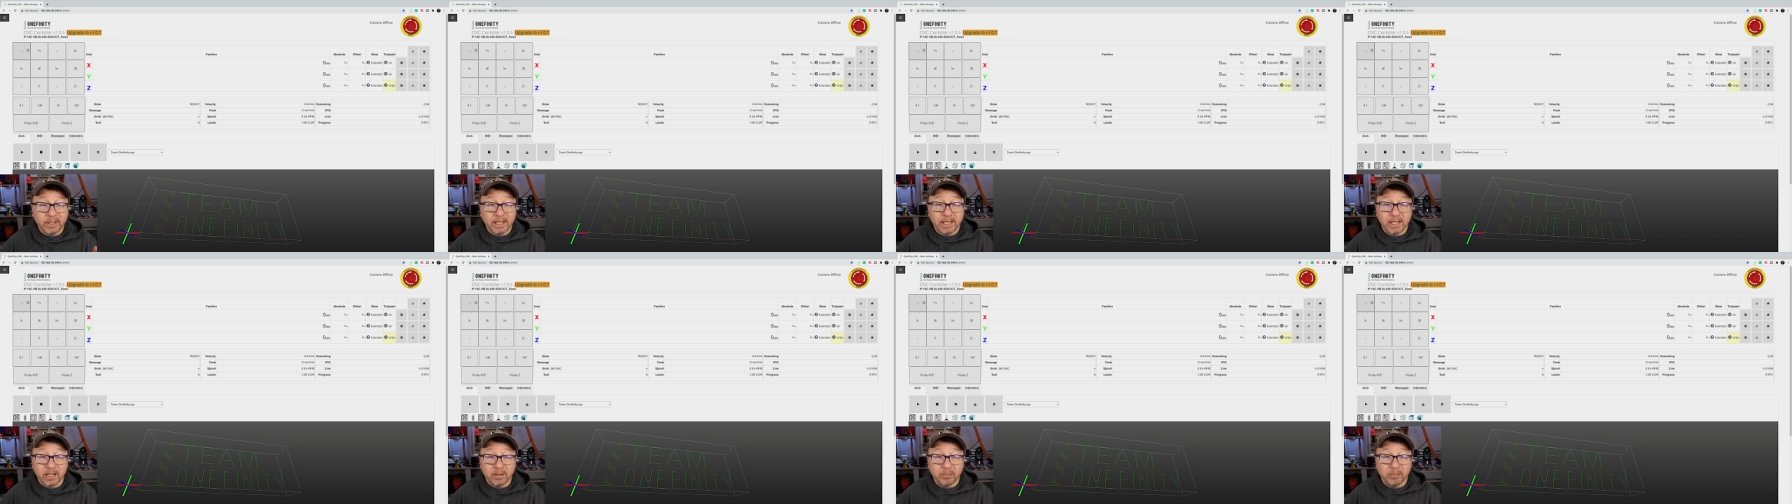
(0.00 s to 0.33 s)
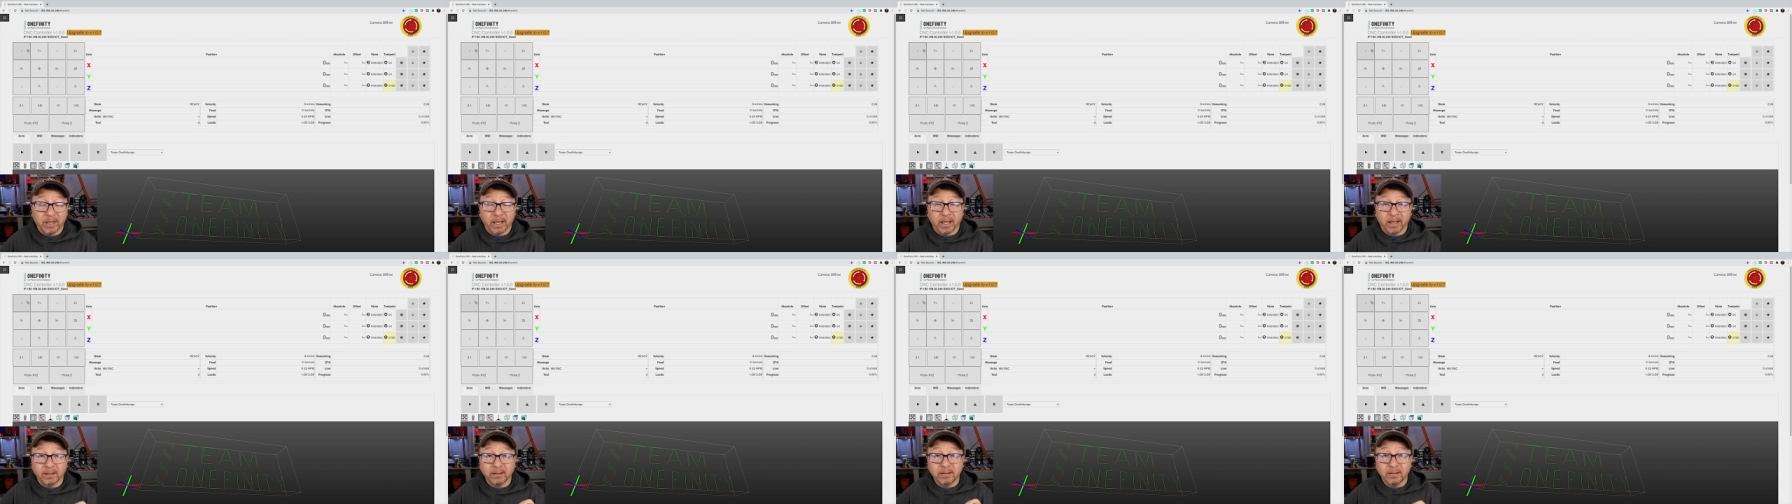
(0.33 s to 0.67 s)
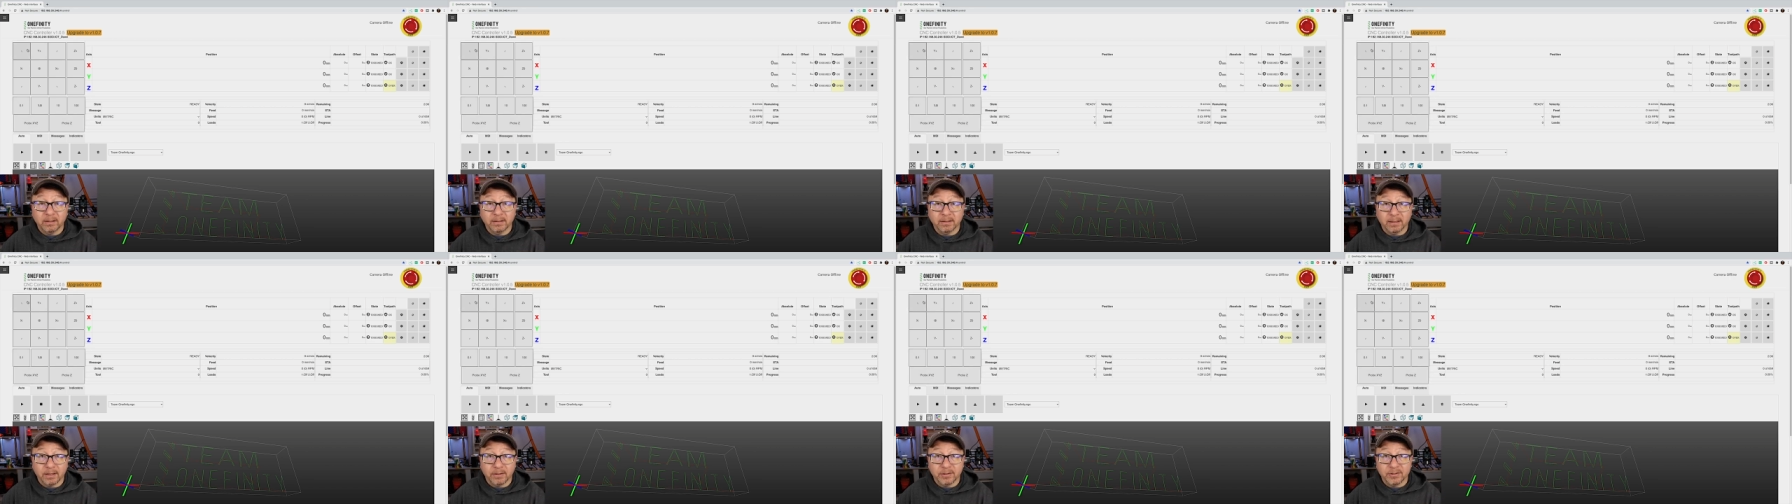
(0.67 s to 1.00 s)
keypad that
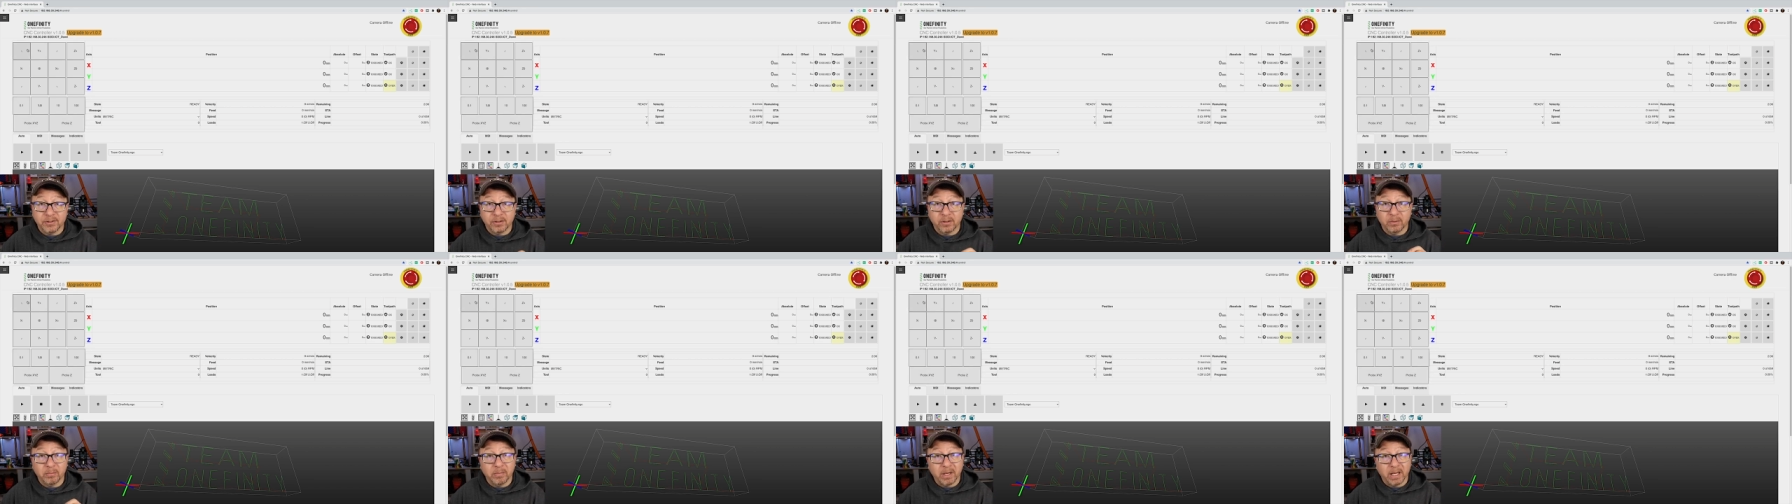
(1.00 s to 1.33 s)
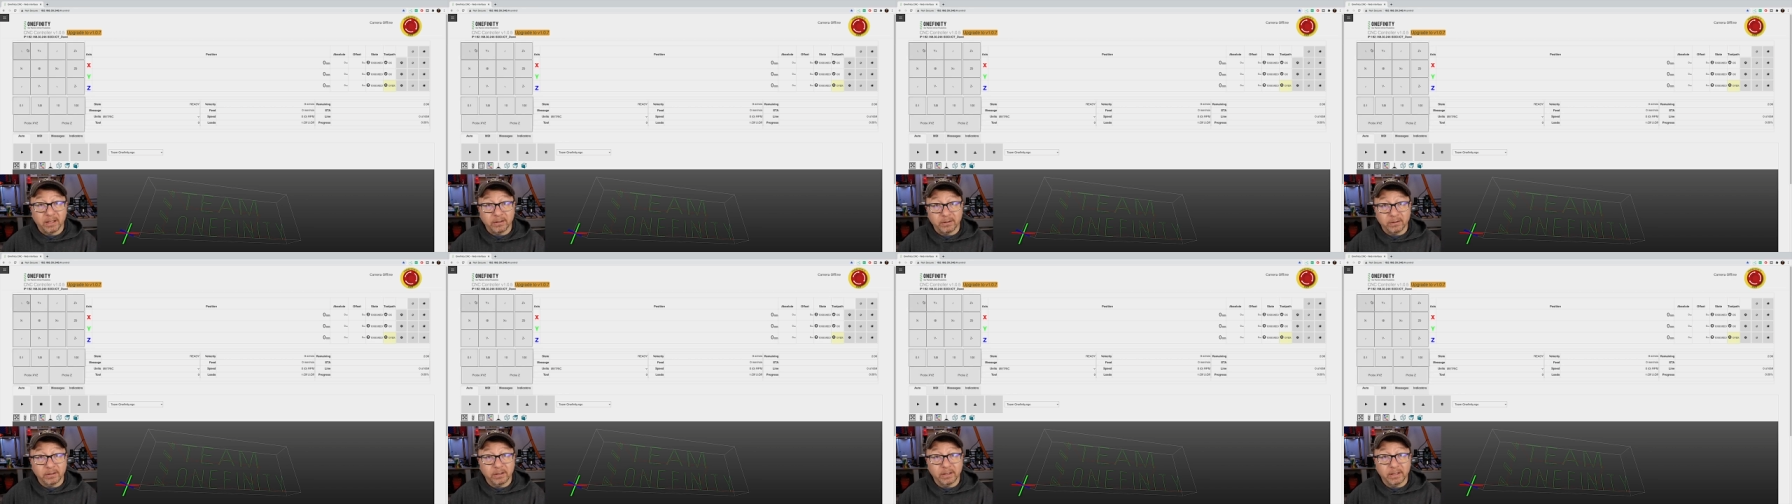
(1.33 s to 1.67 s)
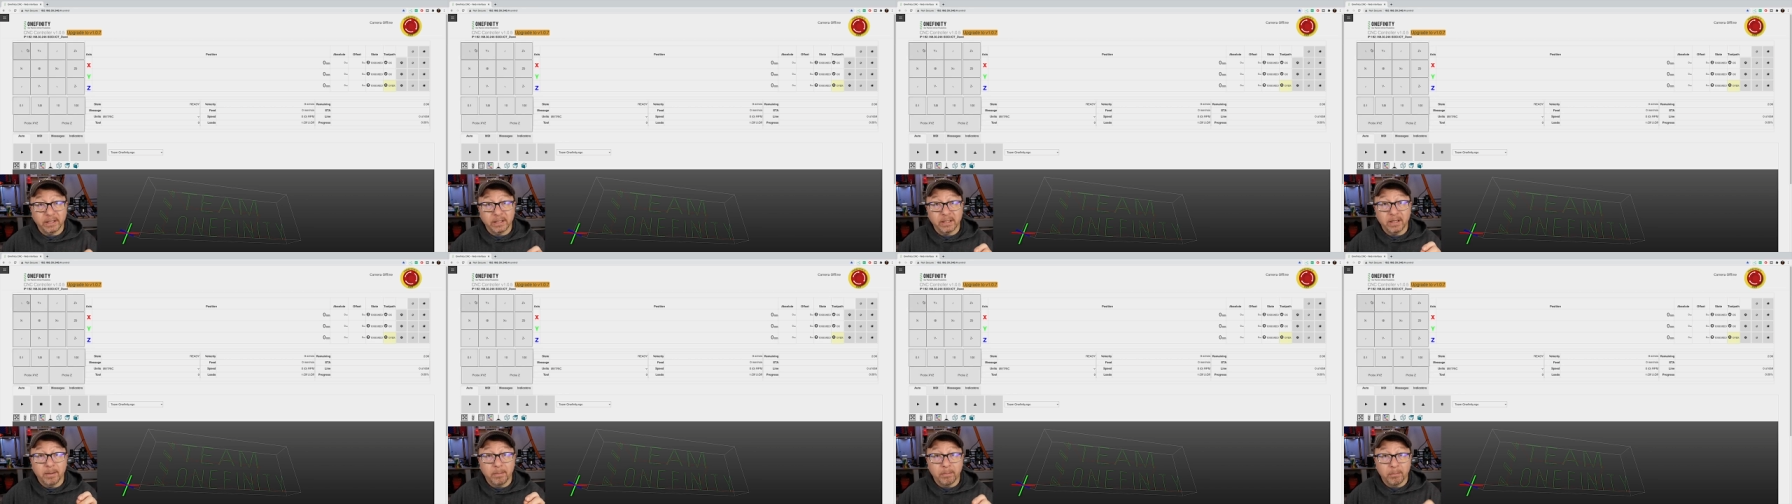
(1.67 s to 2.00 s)
allows you to
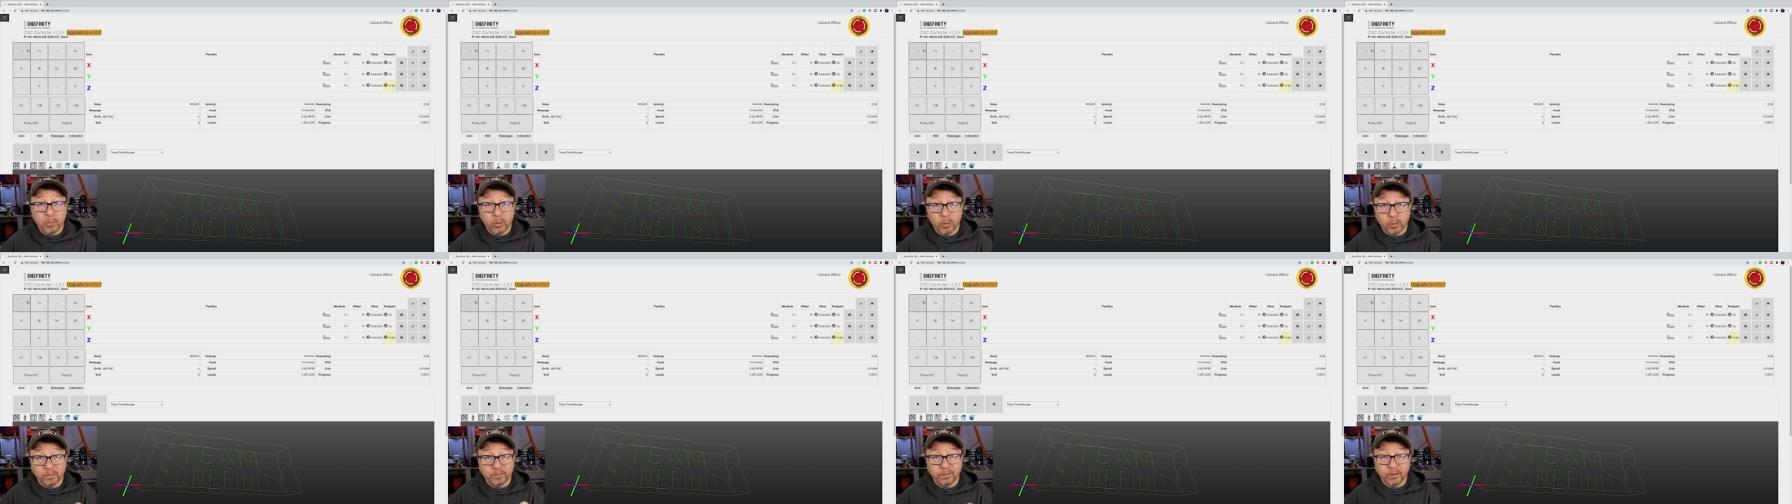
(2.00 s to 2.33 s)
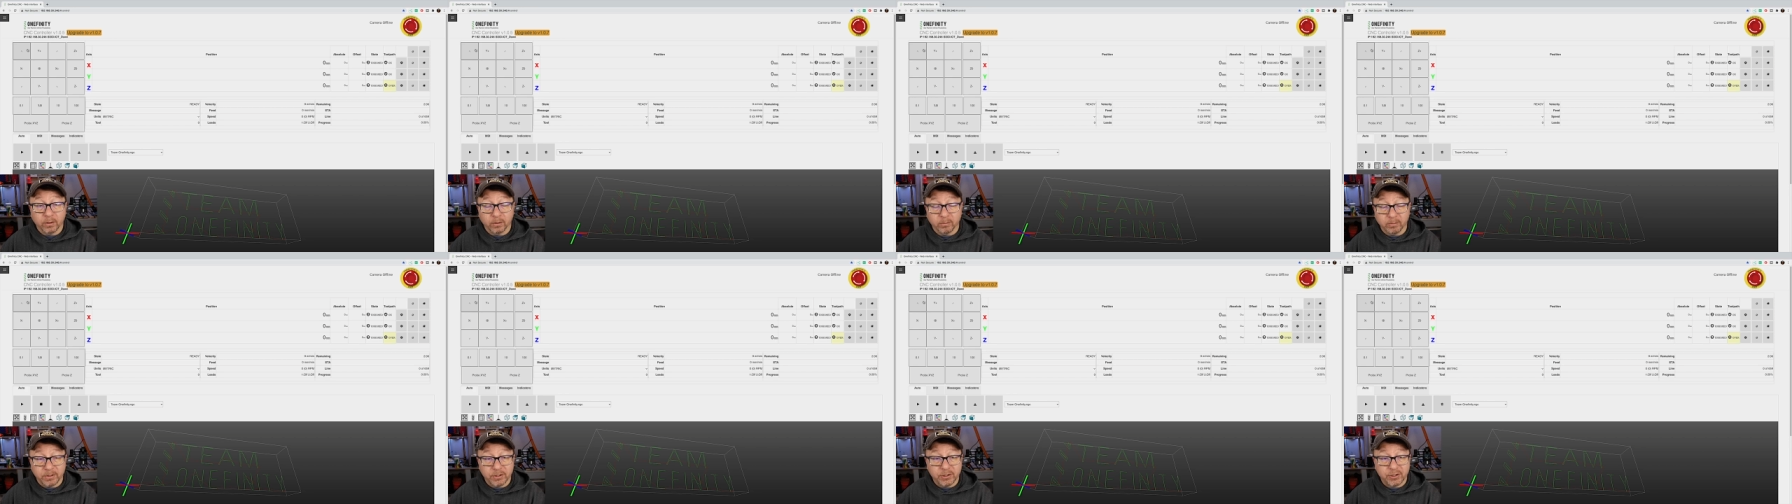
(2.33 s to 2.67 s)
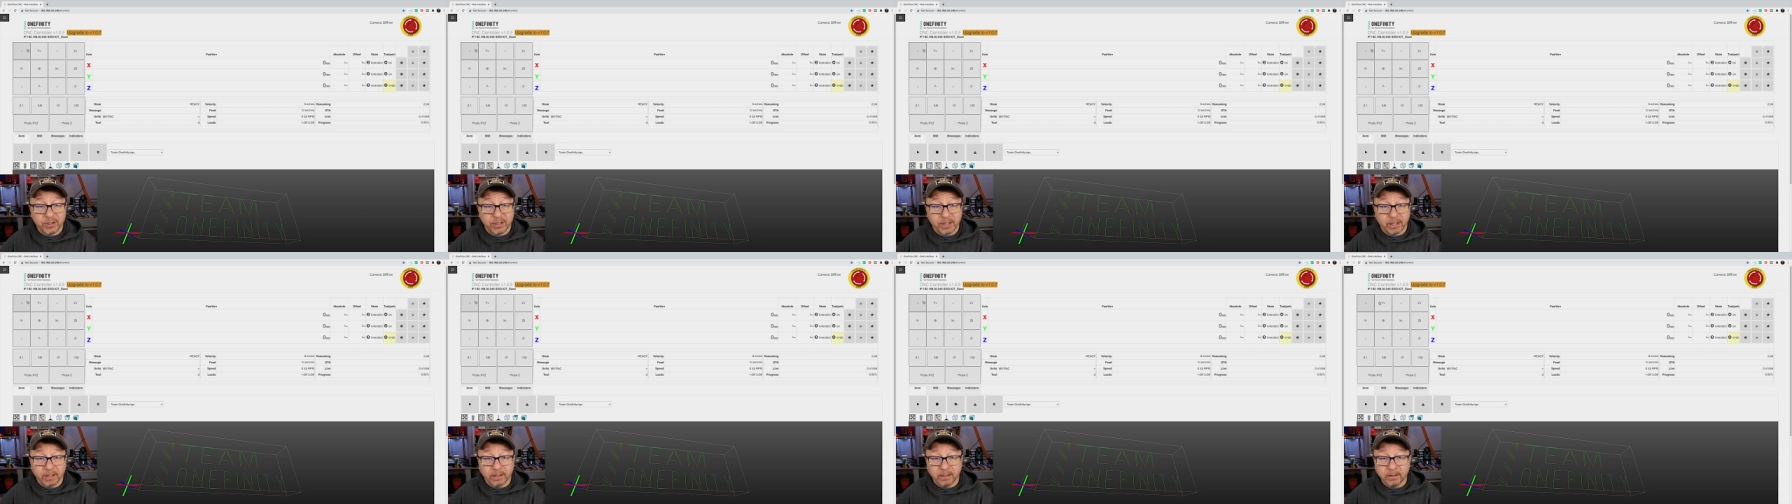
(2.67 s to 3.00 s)
manually move your
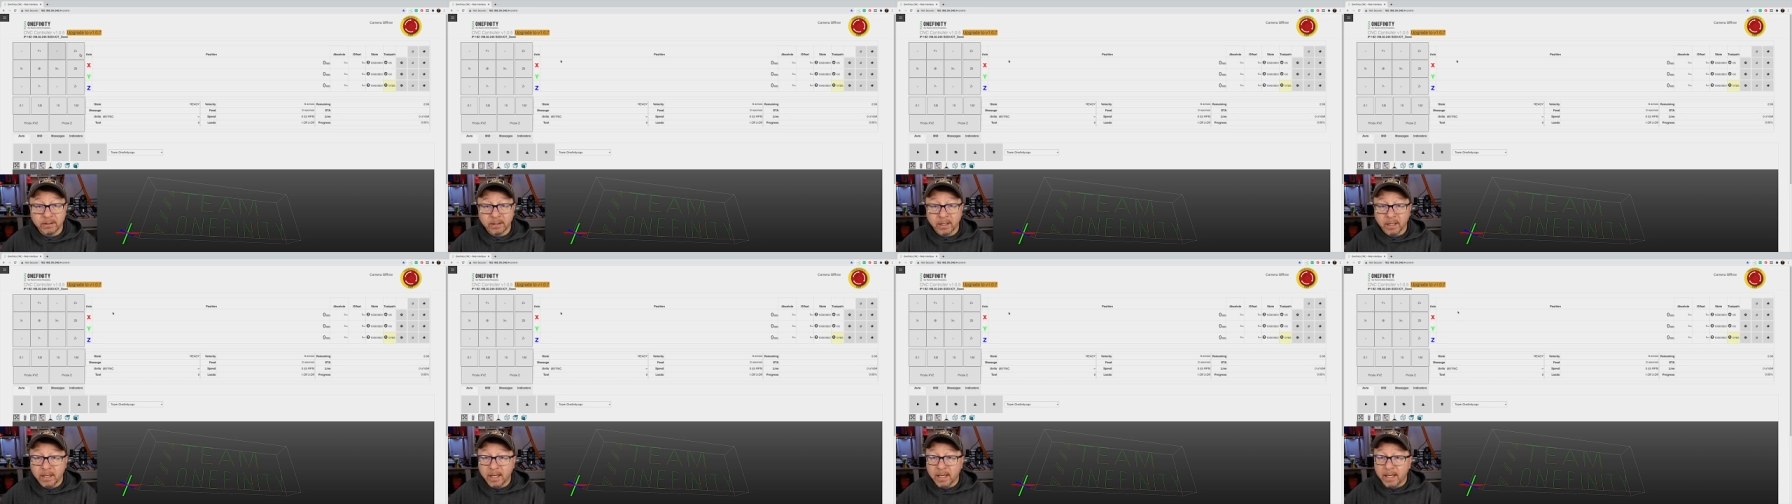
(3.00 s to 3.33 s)
machine.